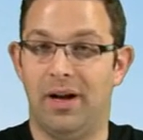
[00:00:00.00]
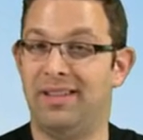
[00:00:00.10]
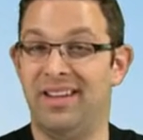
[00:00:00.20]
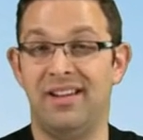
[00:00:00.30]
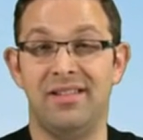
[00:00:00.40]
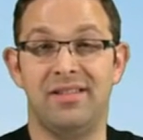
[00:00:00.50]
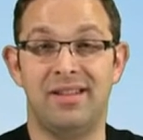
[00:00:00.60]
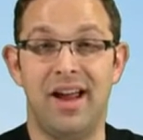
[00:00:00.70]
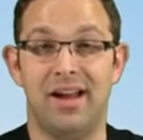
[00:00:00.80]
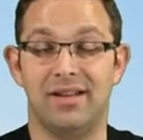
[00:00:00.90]
At the end of the
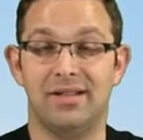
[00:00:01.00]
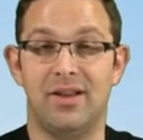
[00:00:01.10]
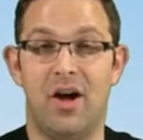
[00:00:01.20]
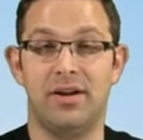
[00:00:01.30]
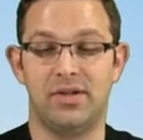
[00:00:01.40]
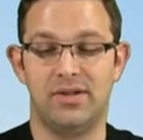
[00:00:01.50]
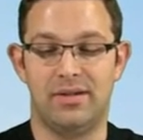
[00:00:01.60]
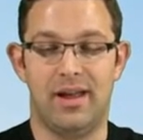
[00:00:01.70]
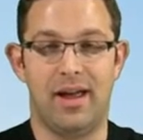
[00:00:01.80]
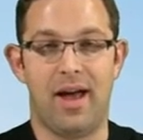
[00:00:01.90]
day, as long as
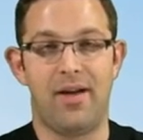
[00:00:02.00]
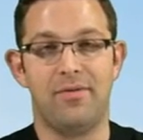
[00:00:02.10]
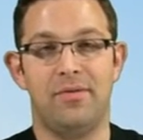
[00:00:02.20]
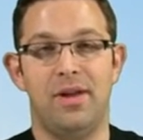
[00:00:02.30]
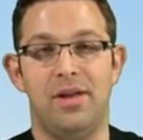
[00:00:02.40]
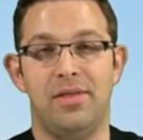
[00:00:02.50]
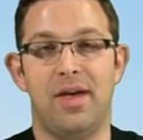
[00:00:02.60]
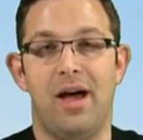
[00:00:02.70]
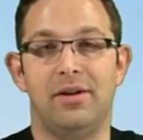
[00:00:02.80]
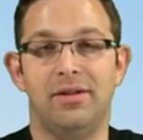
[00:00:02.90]
they have
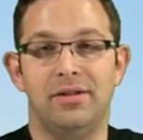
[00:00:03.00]
that